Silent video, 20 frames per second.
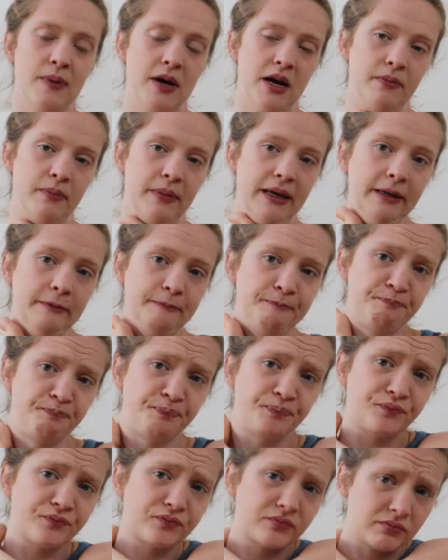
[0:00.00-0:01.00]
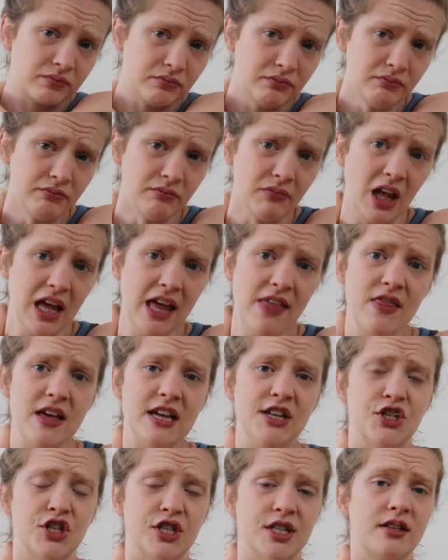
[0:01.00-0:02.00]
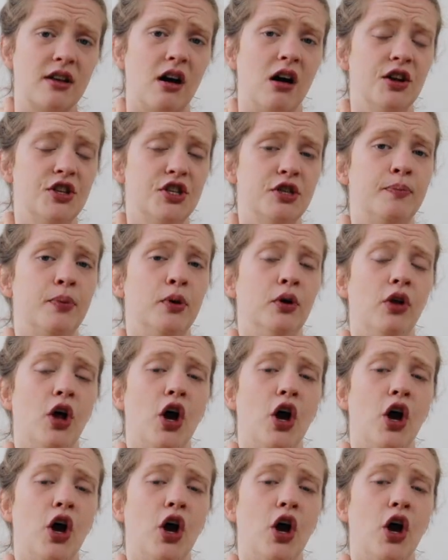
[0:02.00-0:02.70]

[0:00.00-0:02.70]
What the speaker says: pardon me, and then just start to pull